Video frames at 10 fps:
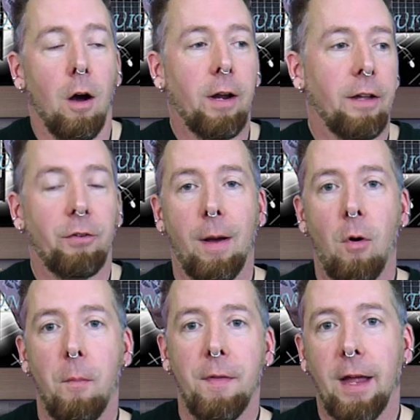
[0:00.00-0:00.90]
Okay, so
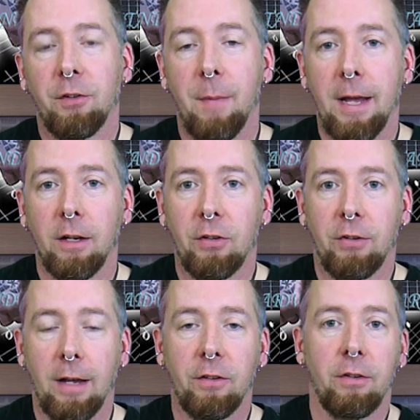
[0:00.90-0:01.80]
I'm hoping that's making
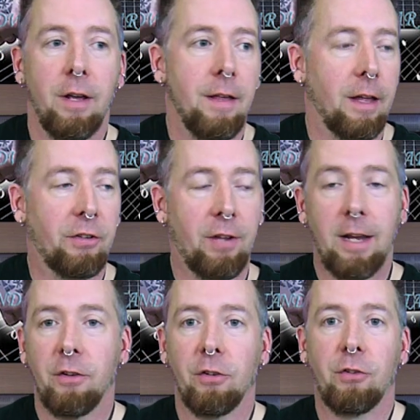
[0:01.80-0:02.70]
sense. That's
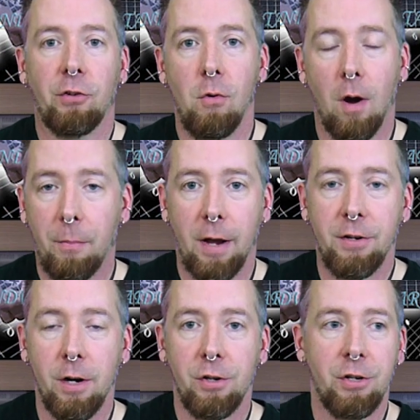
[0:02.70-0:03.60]
taken just 2
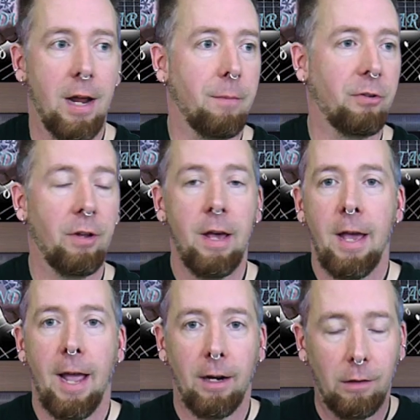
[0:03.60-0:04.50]
arpeggio shapes
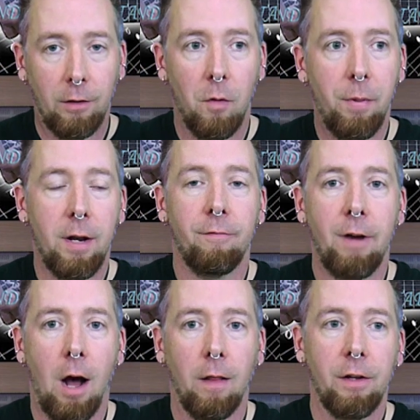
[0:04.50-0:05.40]
and a little bit of
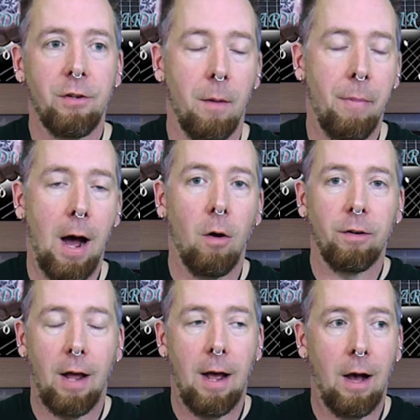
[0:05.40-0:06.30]
knowledge
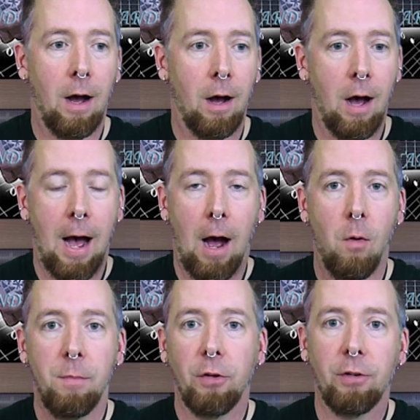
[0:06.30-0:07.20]
about
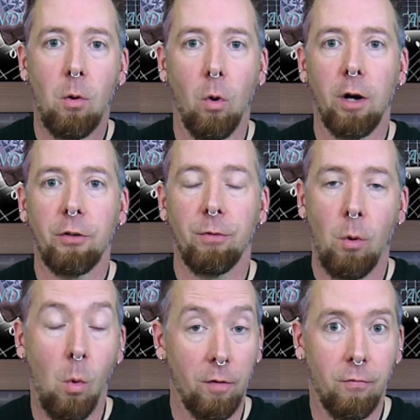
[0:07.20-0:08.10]
how music works
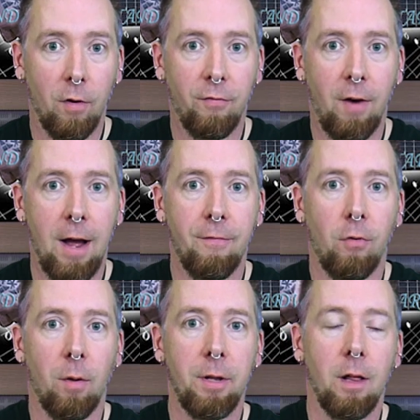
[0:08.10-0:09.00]
with the 1-4-5
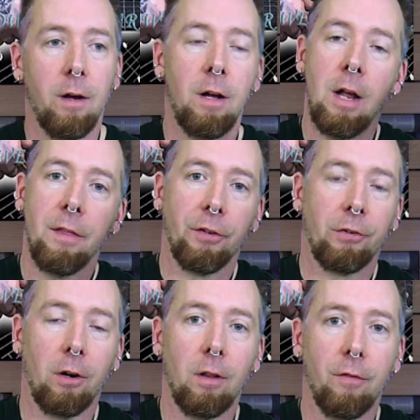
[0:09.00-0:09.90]
formula, the
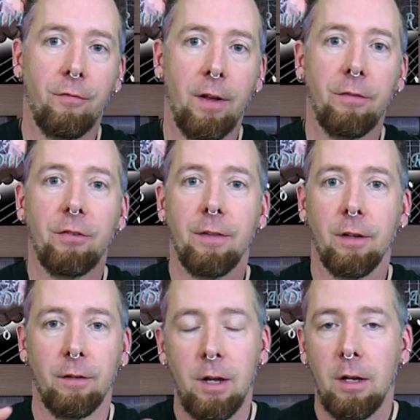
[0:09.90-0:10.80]
circle of fifths,
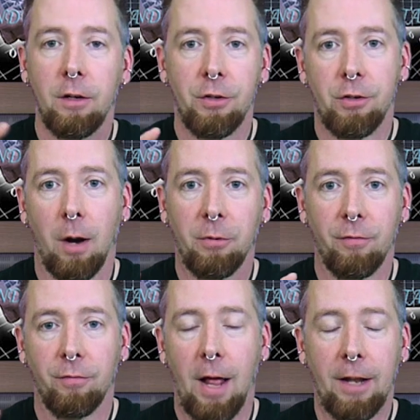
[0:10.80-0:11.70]
and the
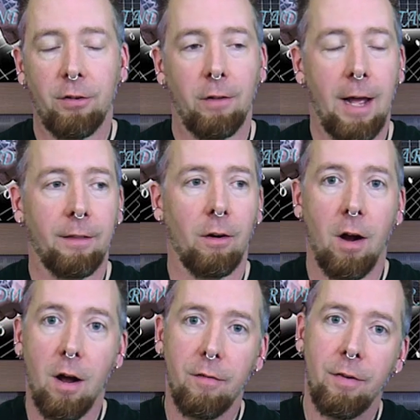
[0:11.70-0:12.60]
sharps and flats or lack
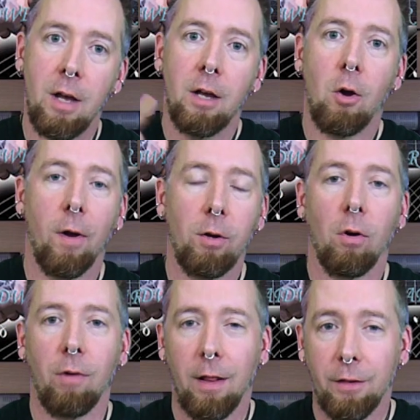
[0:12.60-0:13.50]
thereof, going
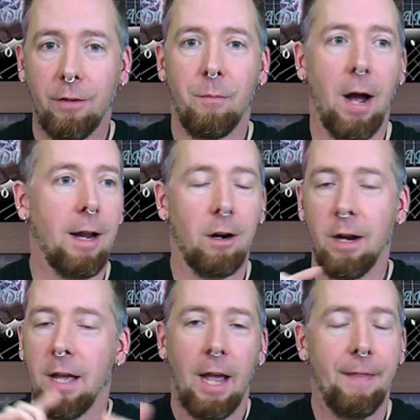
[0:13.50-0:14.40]
to a relative
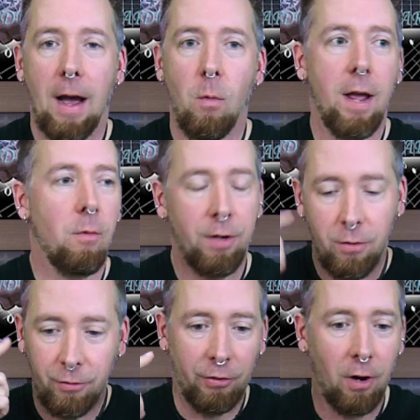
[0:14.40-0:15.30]
minor. And that way, when
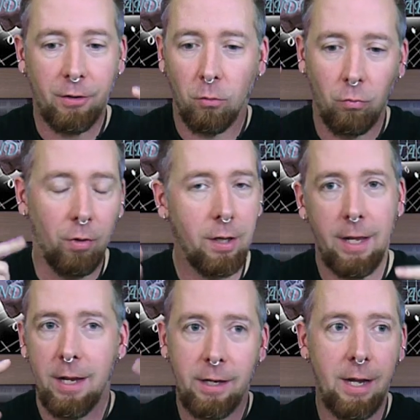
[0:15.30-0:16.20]
you start to
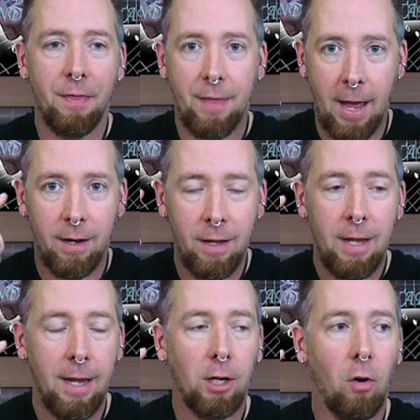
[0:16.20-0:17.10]
really get that
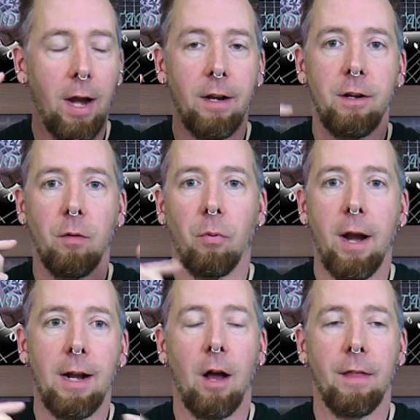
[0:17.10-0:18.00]
ingrained in your
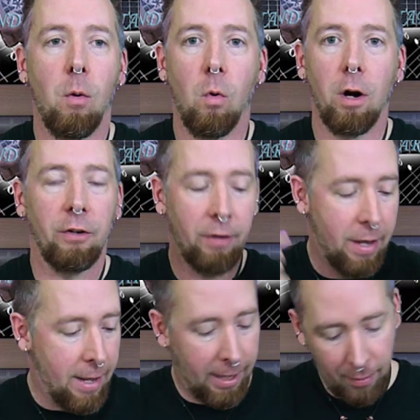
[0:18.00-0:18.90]
brain how that works,
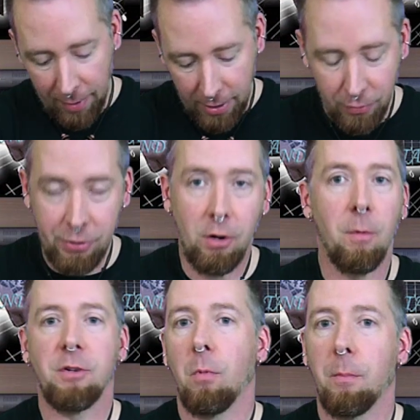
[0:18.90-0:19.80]
it can make you
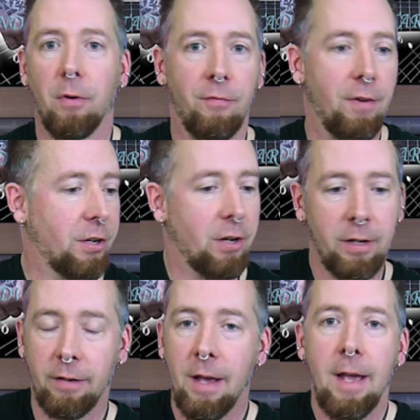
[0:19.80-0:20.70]
so much more
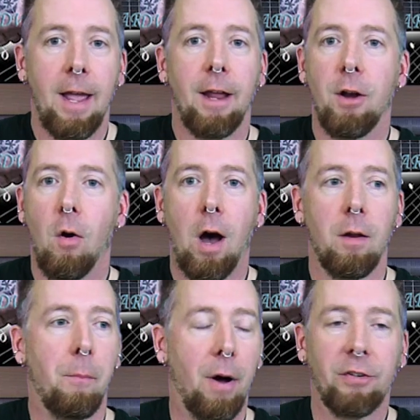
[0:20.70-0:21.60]
proficient and know
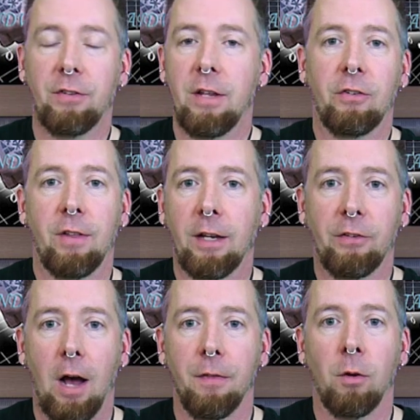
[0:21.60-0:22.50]
how to bust these
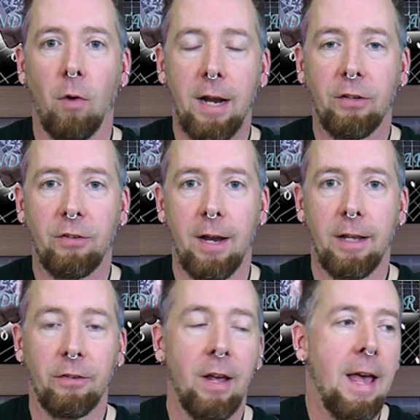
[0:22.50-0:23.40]
things out in the right
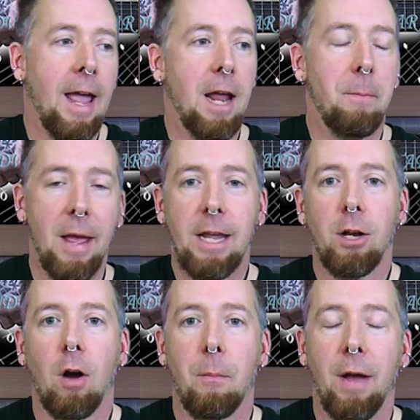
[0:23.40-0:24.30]
settings and
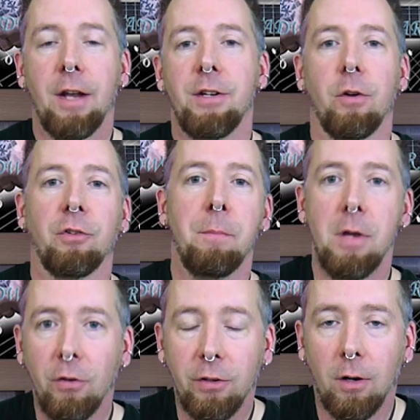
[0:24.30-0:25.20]
make your arpeggios
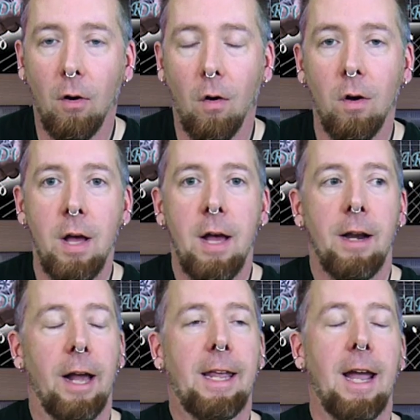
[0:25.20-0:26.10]
musical.
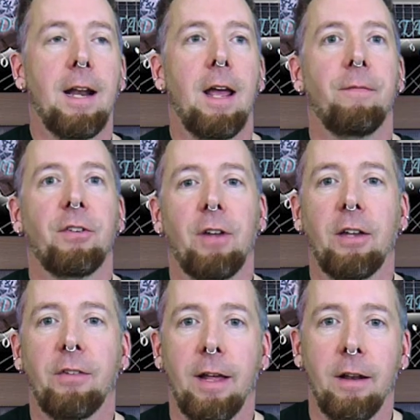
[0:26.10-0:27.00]
And I can't
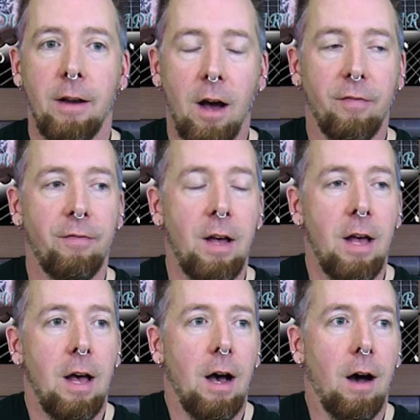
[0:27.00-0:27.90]
emphasize that enough.
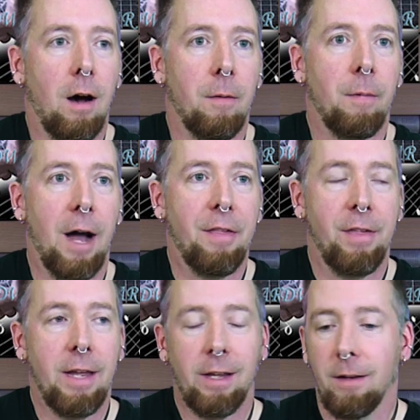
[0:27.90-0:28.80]
I
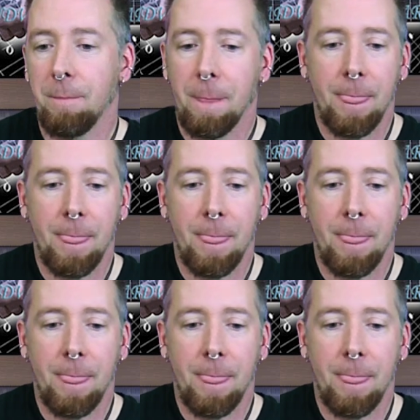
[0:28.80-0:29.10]
think